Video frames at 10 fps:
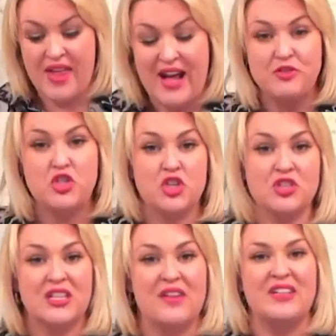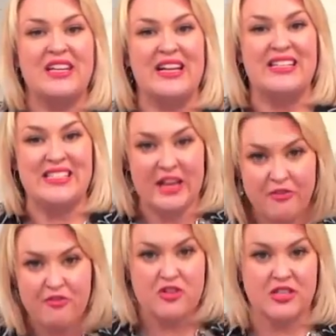then I've just given it a
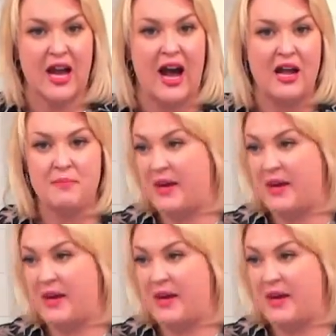different card